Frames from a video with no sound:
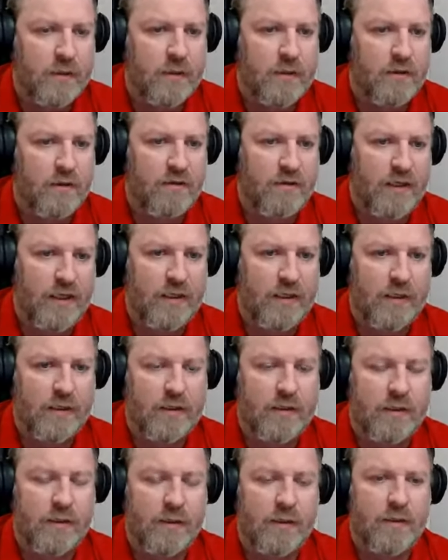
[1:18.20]

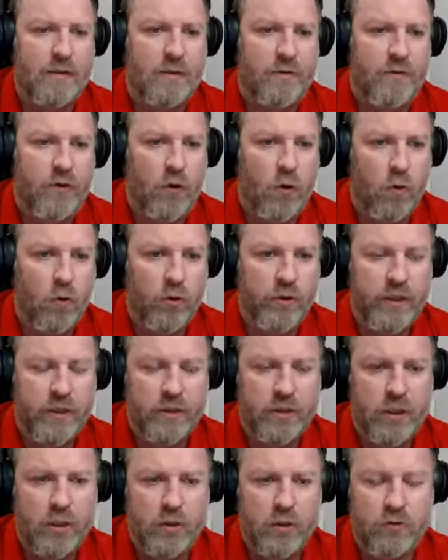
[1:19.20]
Think the
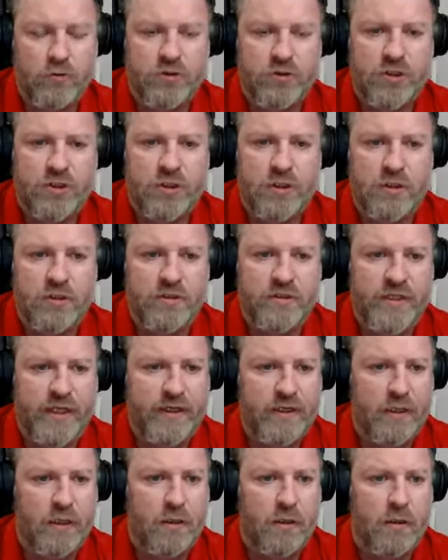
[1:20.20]
Oregon coach
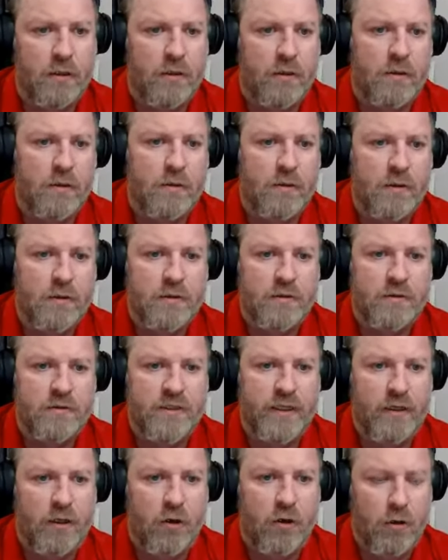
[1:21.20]
Dana
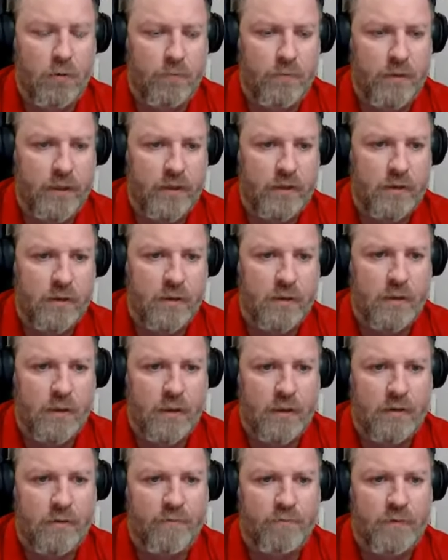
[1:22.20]
Altman,
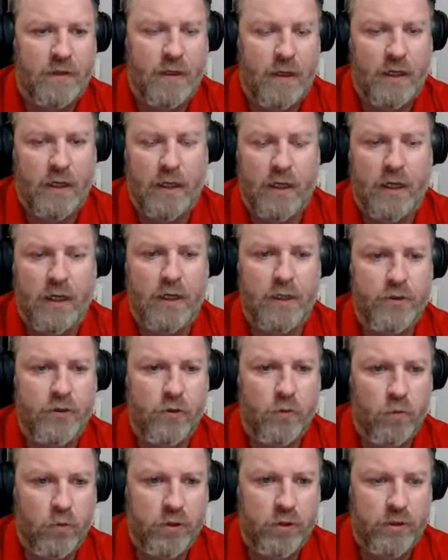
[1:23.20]

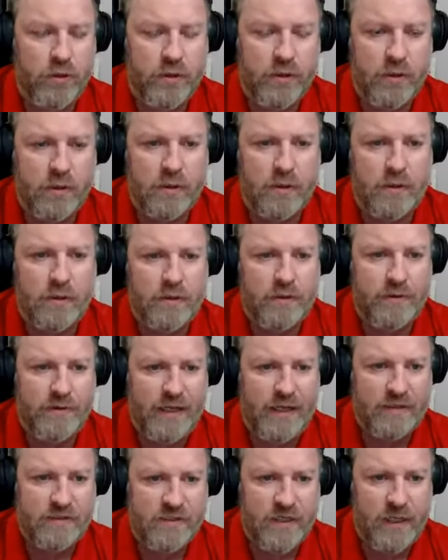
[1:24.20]
Underwood,
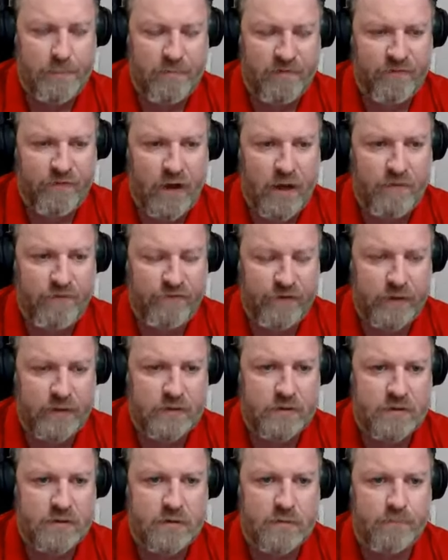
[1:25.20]
that type of
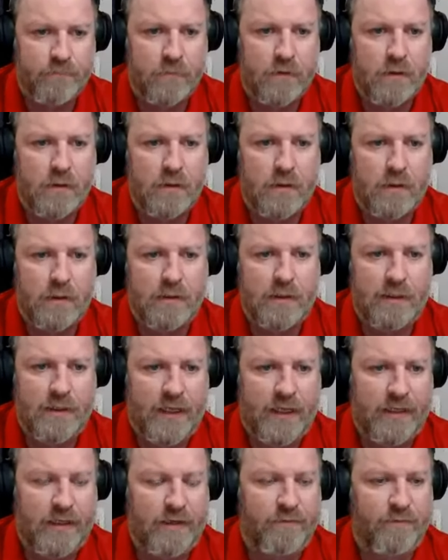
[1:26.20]
offense.
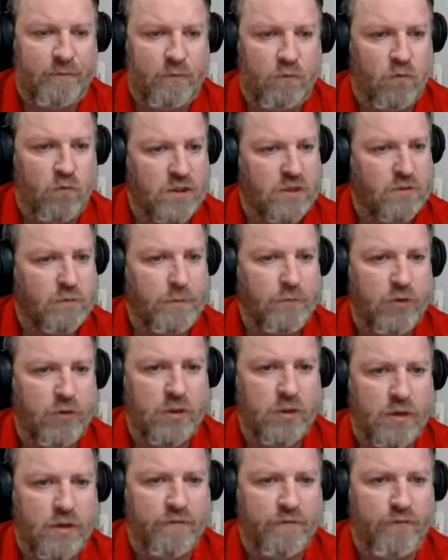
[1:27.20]
And once we put it
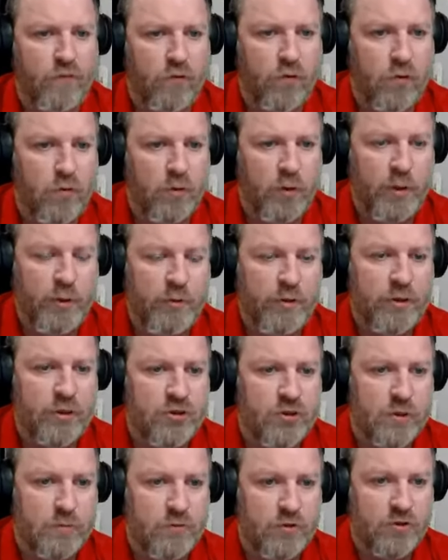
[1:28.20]
on the floor, we were in
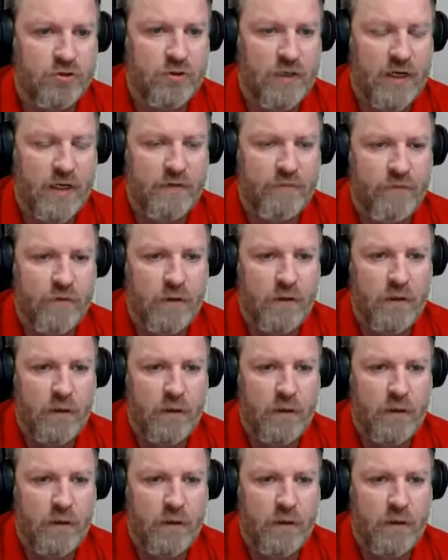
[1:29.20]
Dribble Drive.